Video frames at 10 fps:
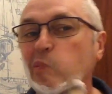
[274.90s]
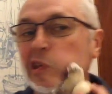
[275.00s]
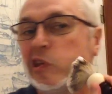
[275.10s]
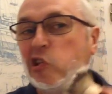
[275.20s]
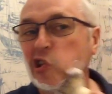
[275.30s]

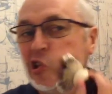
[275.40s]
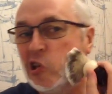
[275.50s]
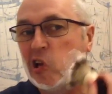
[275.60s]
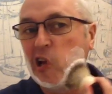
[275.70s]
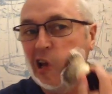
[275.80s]
and
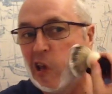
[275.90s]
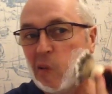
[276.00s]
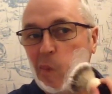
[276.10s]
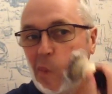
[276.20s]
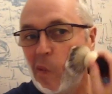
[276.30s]
certainly
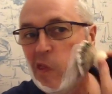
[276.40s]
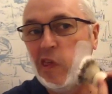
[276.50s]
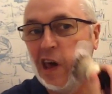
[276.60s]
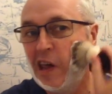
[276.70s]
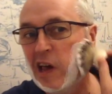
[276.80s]

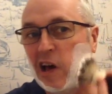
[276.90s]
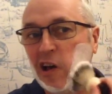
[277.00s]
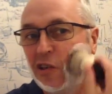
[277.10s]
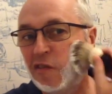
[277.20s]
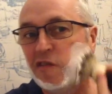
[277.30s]
they
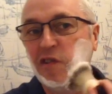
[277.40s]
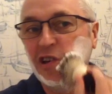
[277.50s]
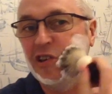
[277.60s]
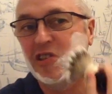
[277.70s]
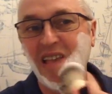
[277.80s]
are the
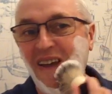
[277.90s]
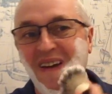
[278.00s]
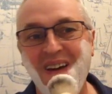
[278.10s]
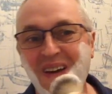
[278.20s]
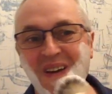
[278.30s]
first
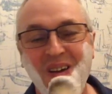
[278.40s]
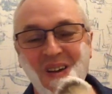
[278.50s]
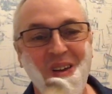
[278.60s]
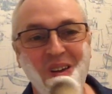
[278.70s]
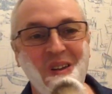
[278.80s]

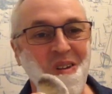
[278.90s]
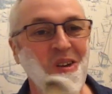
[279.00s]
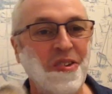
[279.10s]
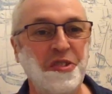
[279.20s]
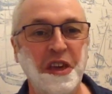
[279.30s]

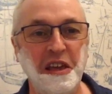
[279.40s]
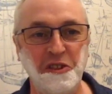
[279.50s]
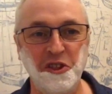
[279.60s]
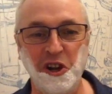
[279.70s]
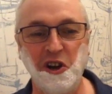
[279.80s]
things
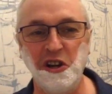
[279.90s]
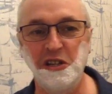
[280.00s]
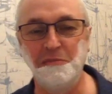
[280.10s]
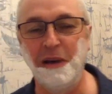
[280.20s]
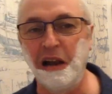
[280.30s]
that I
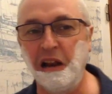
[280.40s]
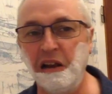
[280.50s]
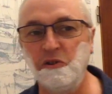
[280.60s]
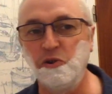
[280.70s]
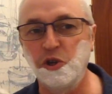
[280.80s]
smell. A
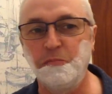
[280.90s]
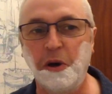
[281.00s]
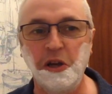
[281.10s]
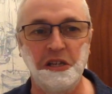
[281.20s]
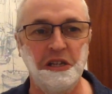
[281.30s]
little
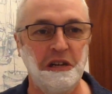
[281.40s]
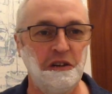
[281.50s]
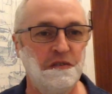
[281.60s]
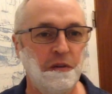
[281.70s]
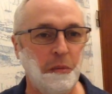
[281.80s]

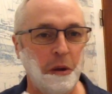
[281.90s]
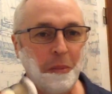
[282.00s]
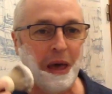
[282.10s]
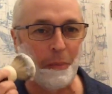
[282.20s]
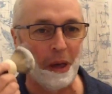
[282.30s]
spiciness from the
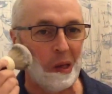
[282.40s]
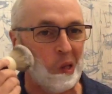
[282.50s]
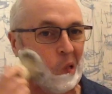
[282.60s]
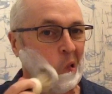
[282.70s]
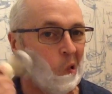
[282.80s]
pepper
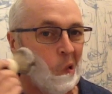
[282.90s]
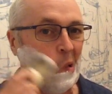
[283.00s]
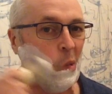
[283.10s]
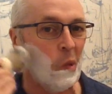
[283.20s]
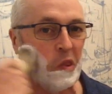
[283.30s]

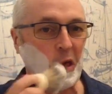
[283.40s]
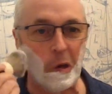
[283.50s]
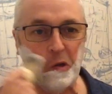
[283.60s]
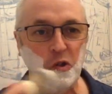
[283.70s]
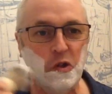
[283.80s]
with the
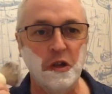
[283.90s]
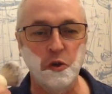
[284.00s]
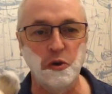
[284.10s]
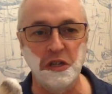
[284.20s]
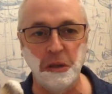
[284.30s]

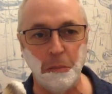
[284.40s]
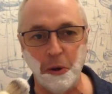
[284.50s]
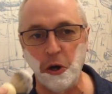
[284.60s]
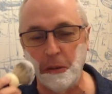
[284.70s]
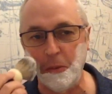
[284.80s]
citrusy
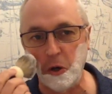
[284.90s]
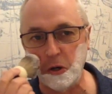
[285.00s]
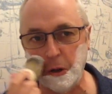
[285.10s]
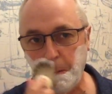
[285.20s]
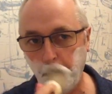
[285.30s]
bergamot.